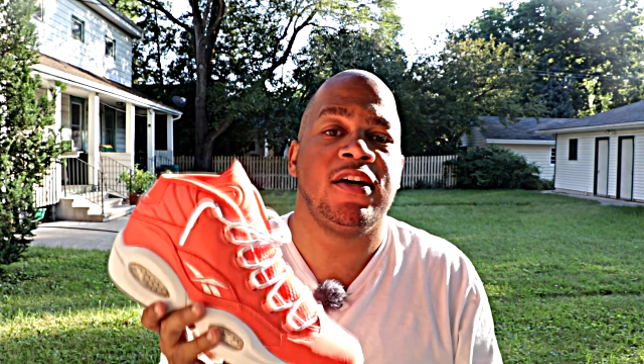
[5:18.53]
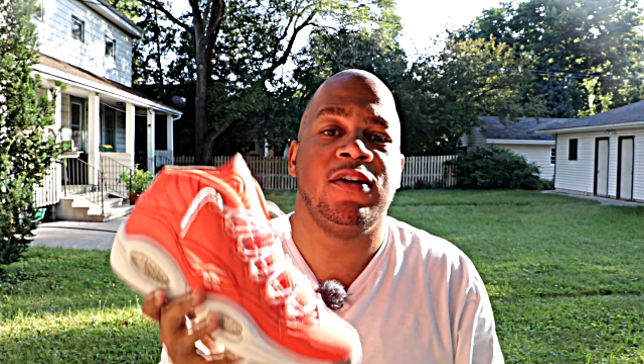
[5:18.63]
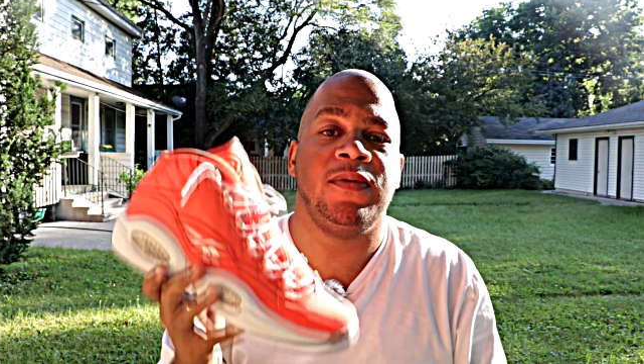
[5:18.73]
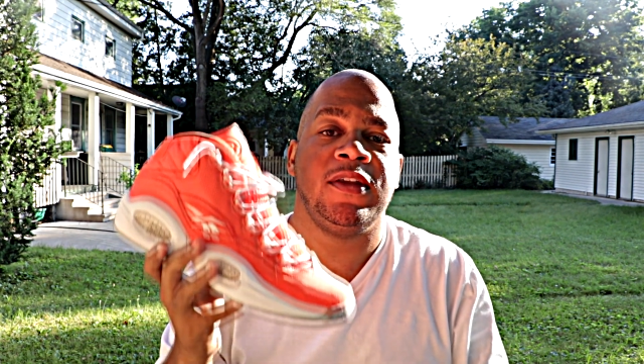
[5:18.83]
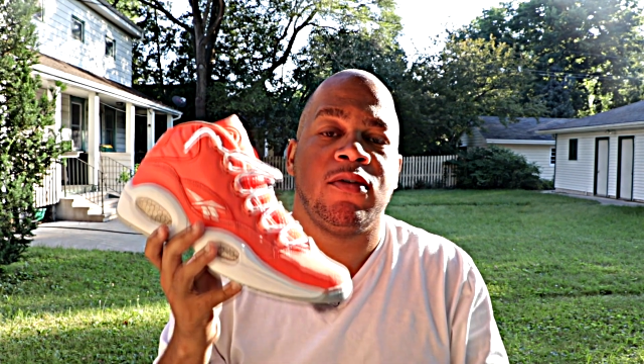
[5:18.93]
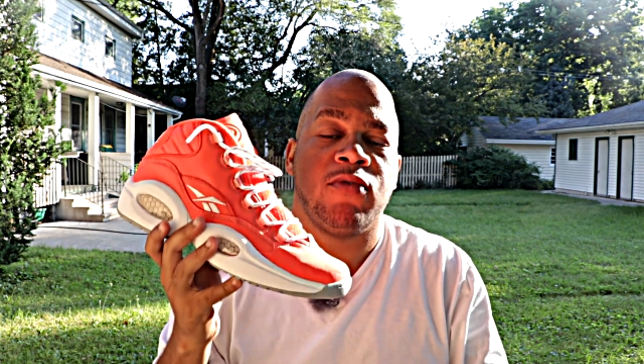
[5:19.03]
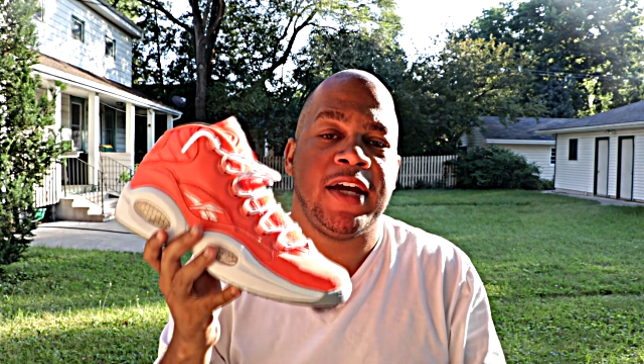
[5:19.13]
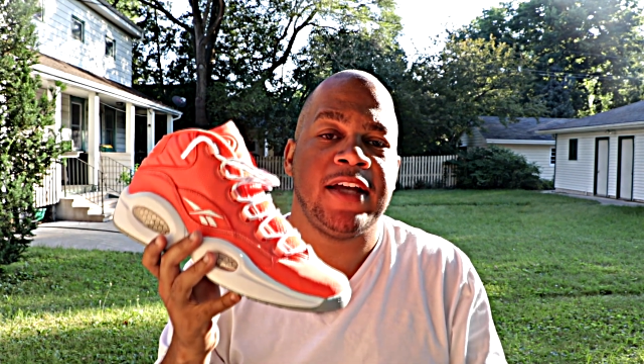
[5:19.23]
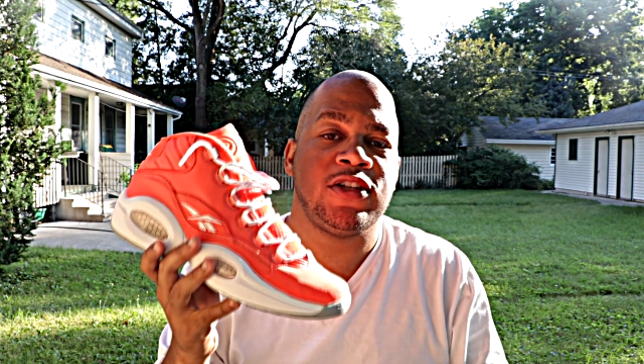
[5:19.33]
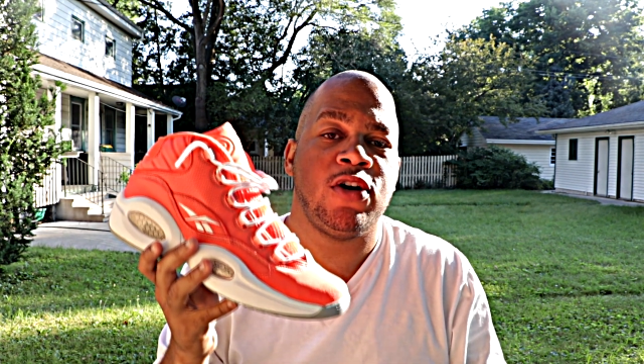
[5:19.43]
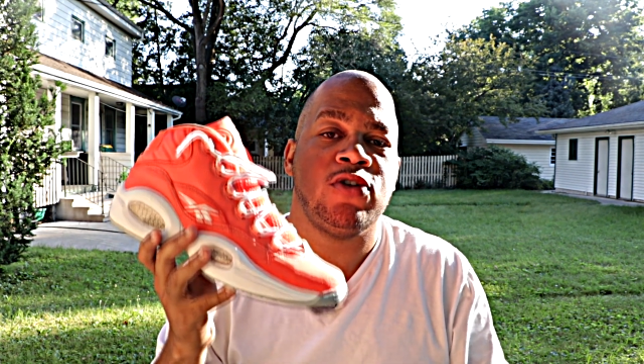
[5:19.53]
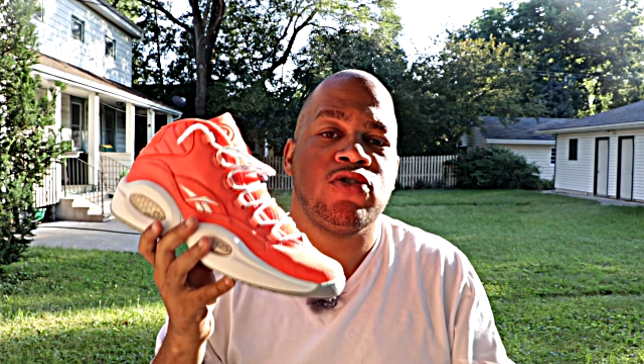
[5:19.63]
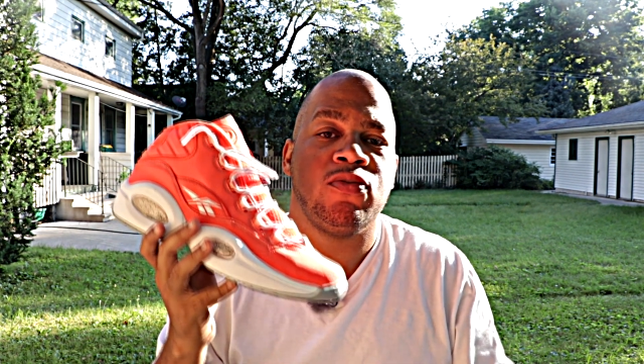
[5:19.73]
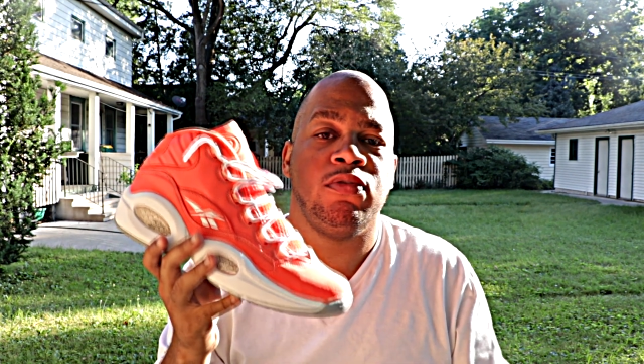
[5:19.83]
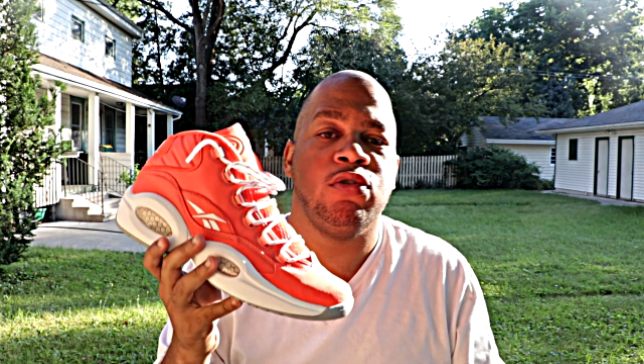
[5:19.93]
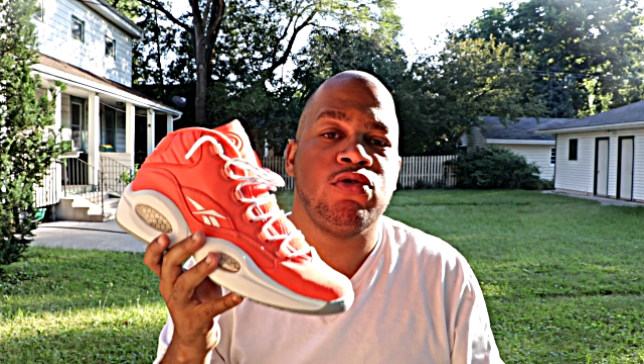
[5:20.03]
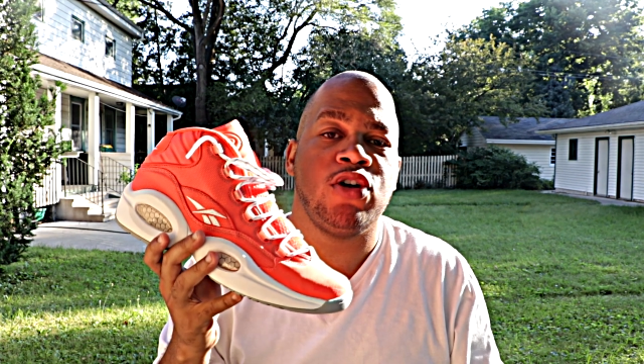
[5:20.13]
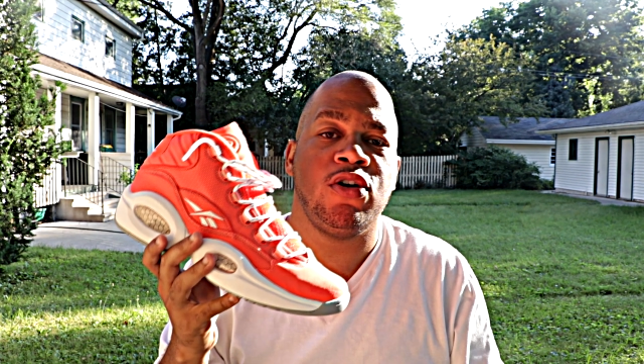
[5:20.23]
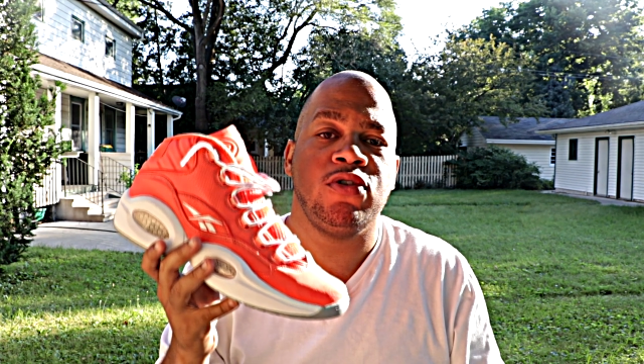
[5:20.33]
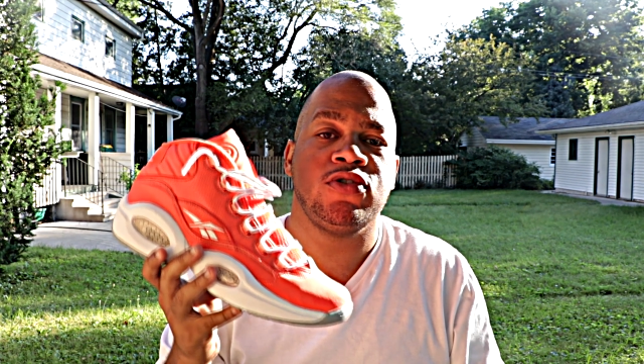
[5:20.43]
could be the red toes, the blue
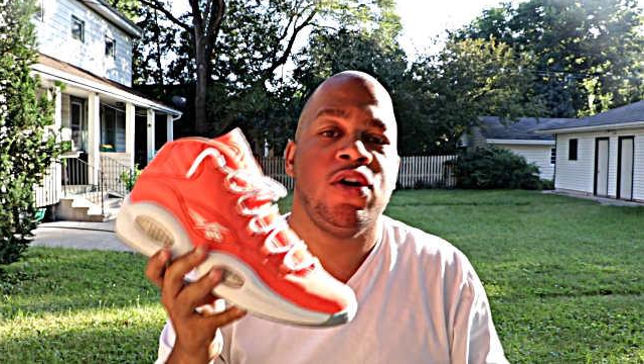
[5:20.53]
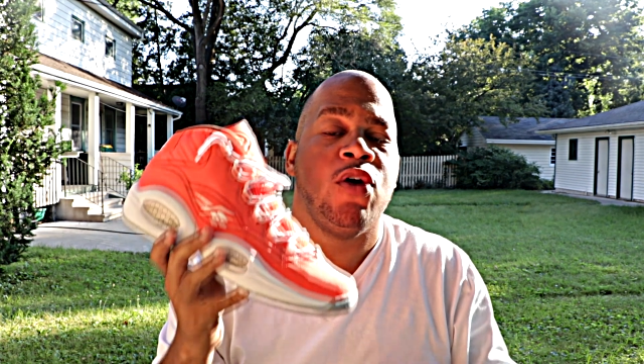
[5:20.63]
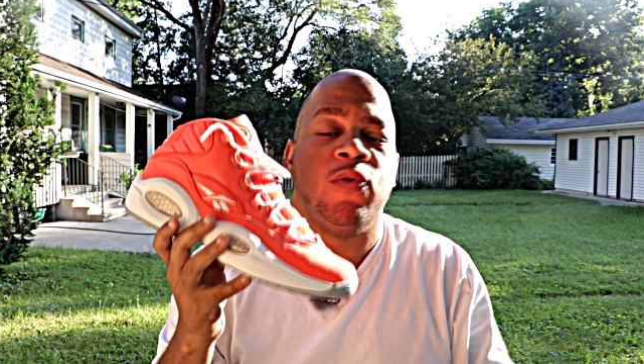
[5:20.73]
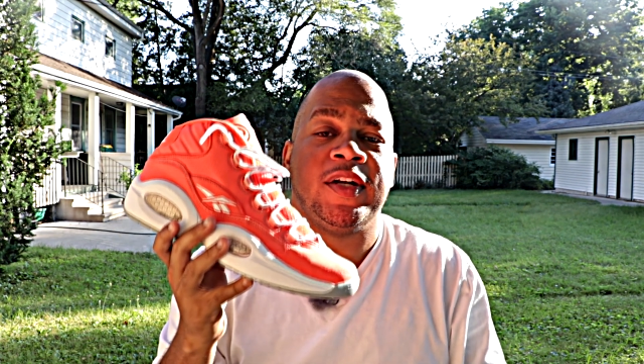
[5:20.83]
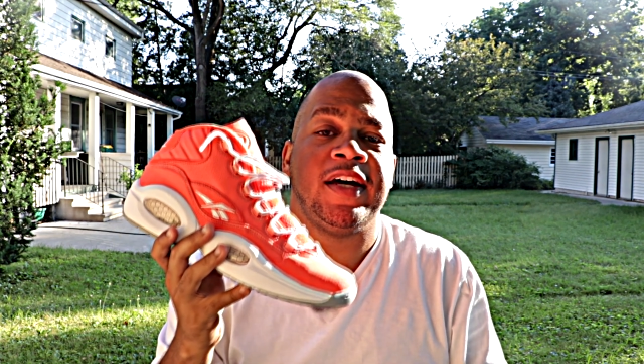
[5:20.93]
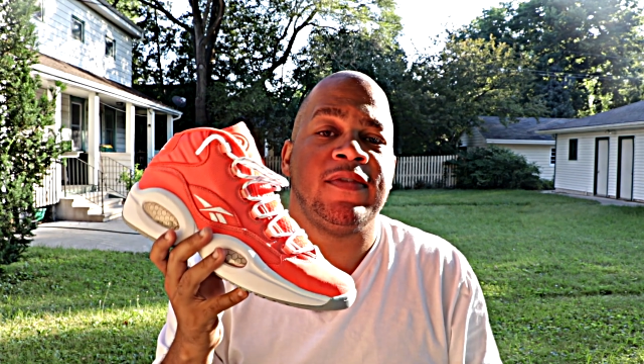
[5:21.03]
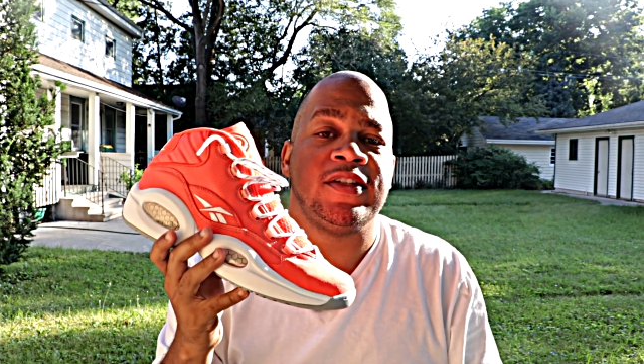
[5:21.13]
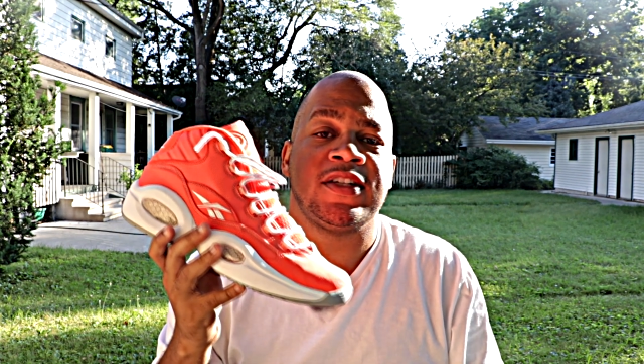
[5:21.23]
toes, whatever.